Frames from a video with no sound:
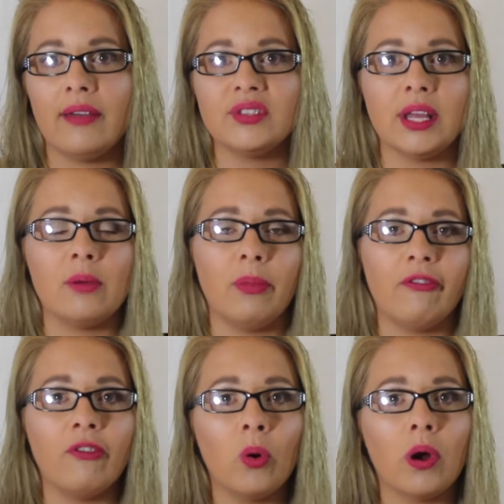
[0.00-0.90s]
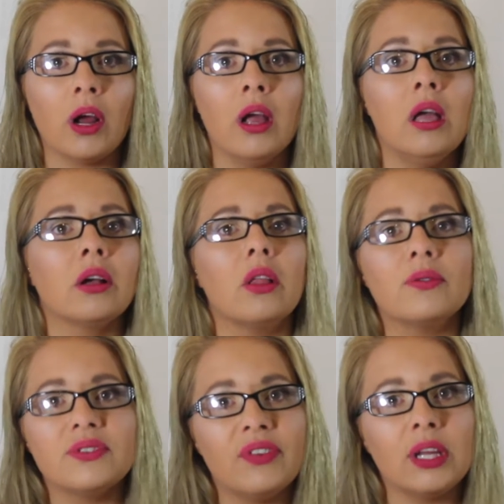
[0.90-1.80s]
I've said it before.
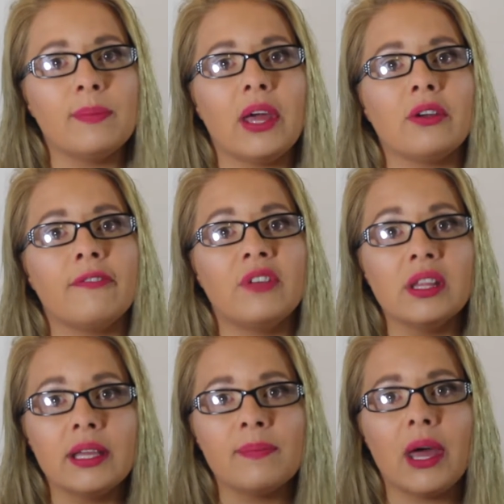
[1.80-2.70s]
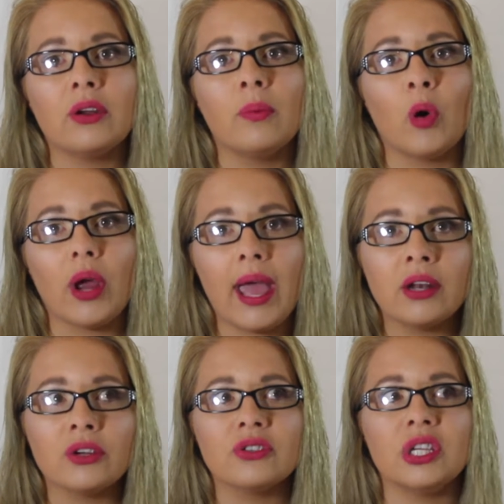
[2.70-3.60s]
Clothes fitting better, feeling better, more
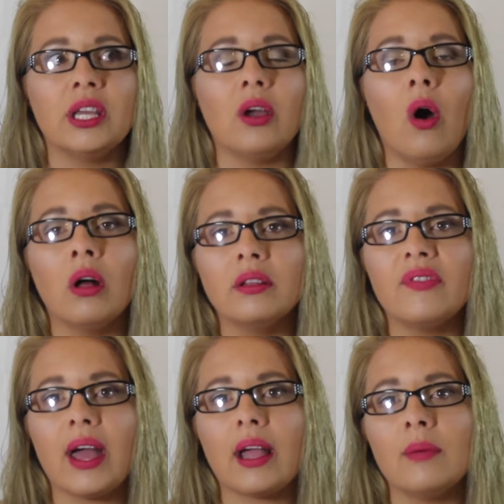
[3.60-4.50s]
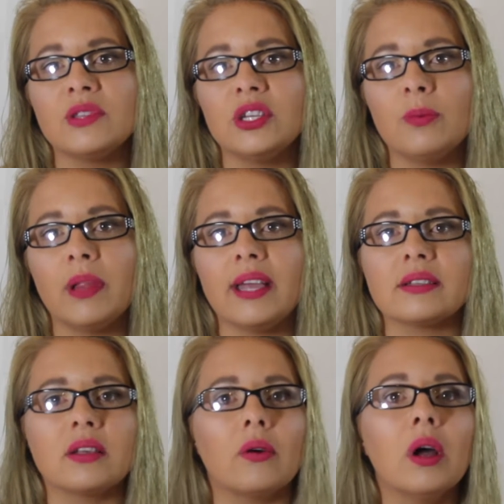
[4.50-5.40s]
energy, all of that comes into play.
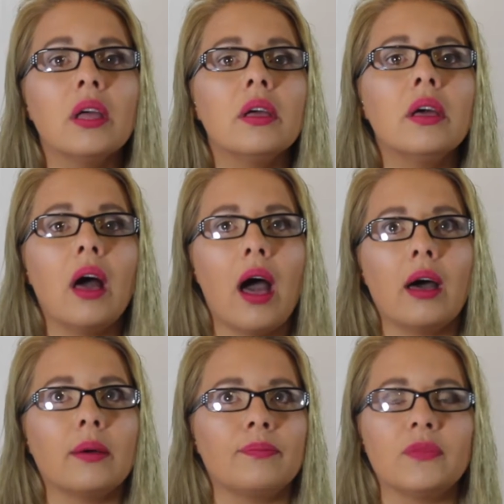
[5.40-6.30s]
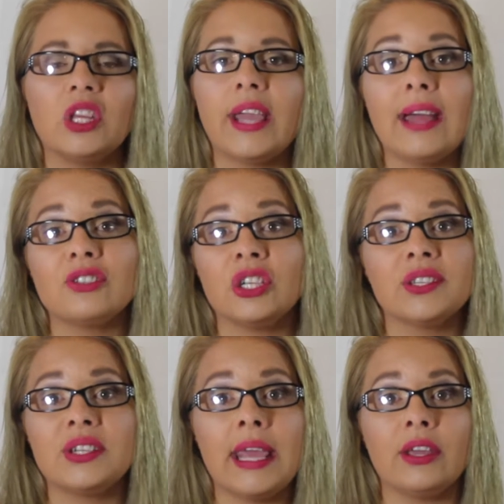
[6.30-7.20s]
So you can't
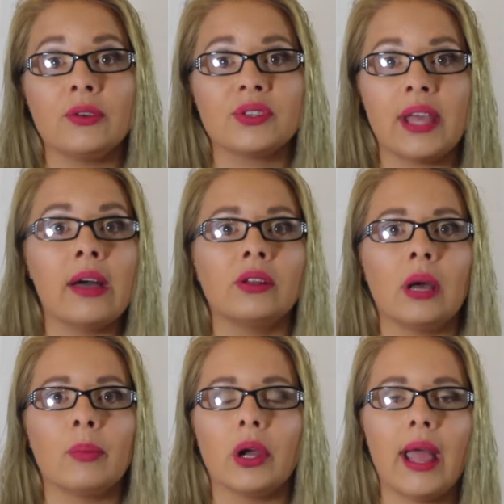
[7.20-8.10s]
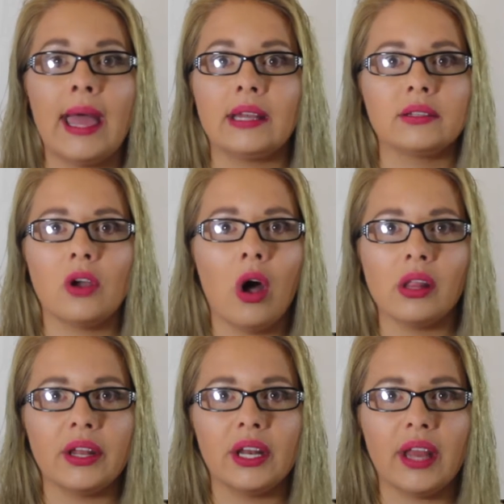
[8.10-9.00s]
just take your scale number and
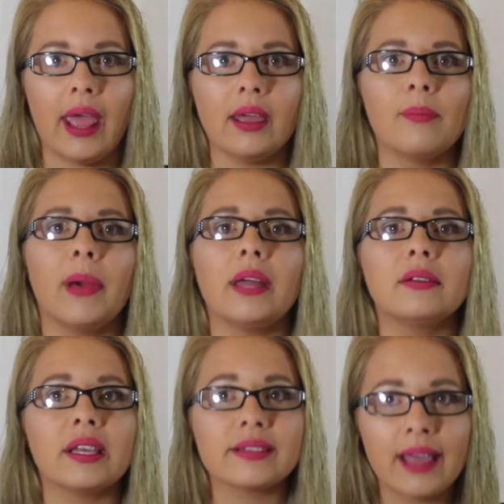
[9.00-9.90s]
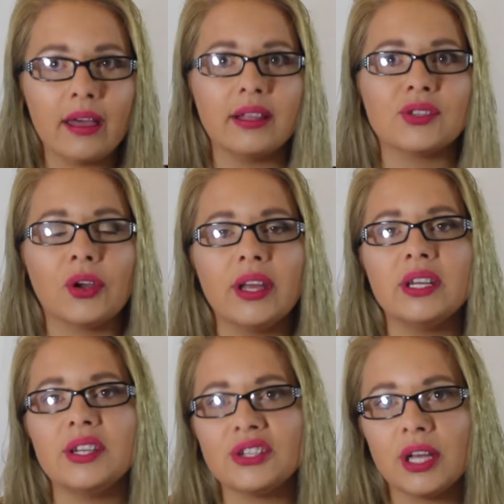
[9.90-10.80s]
call it a day, but a scale is a great
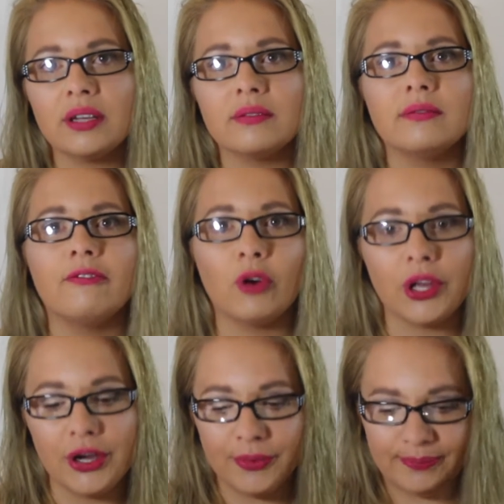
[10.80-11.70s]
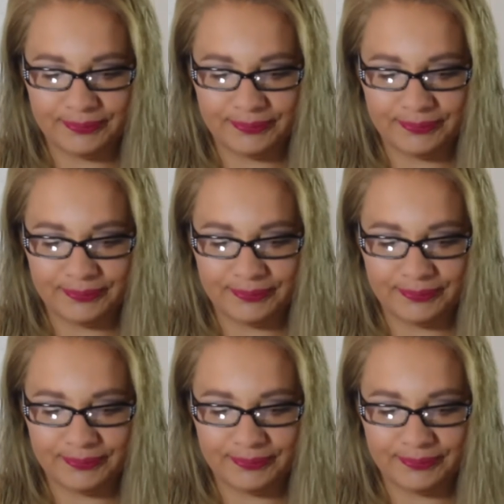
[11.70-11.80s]
addition for you.